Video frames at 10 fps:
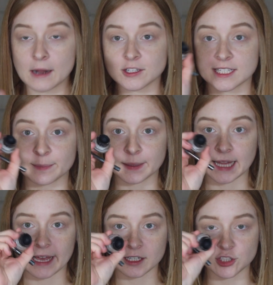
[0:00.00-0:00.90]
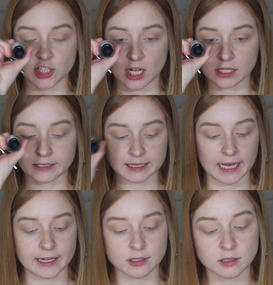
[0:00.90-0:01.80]
this black gel
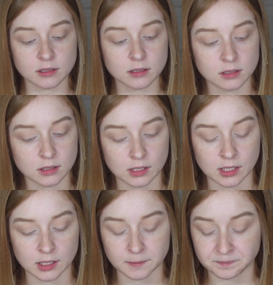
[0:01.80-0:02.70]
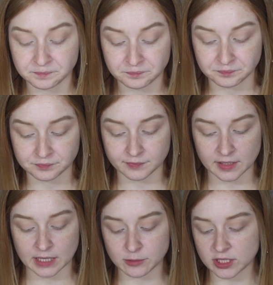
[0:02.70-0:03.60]
liner,
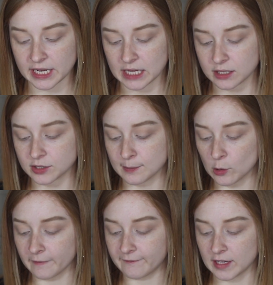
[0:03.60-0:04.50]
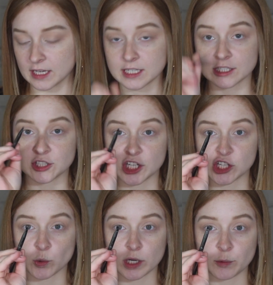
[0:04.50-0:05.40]
and I'm just taking this Morphe
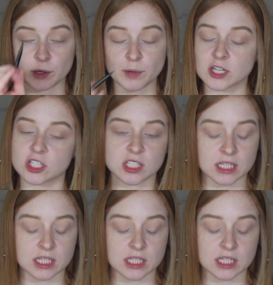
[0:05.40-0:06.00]
G21 brush.